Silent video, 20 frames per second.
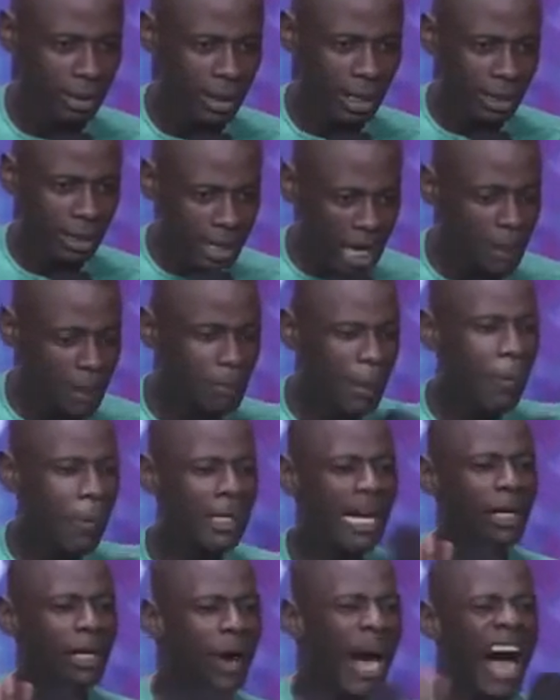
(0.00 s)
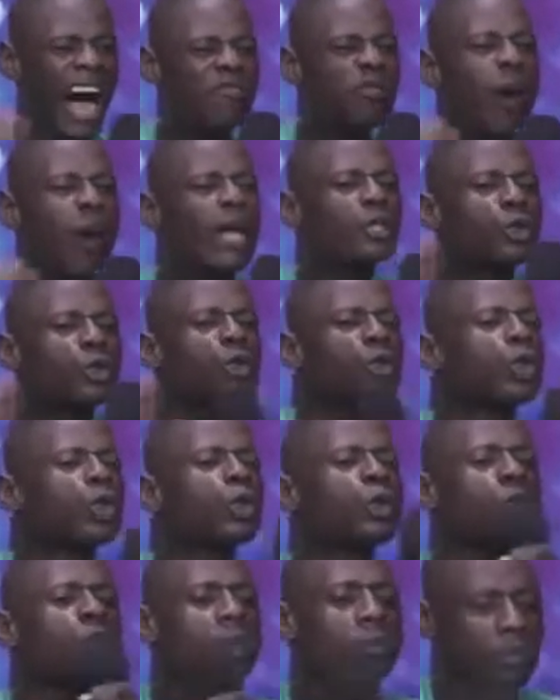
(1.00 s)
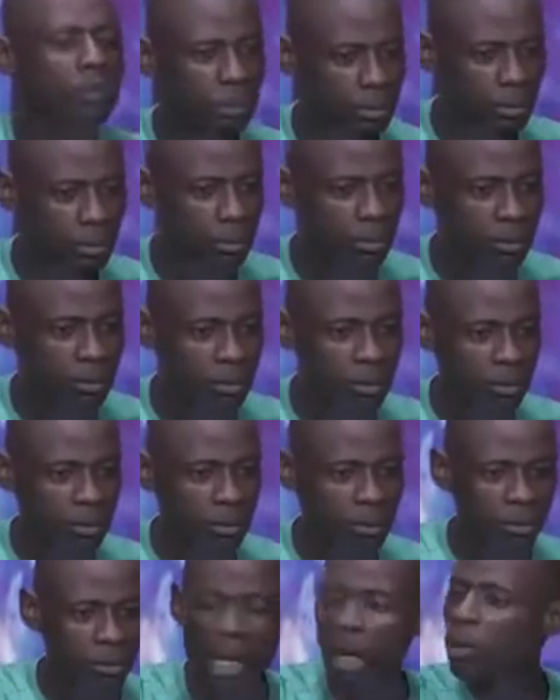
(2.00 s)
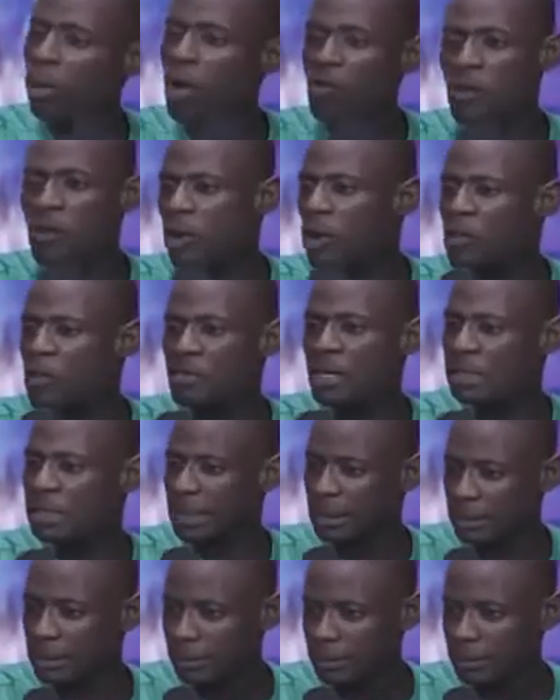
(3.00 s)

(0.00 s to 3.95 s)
If people that don't have what to do, that go for conferences.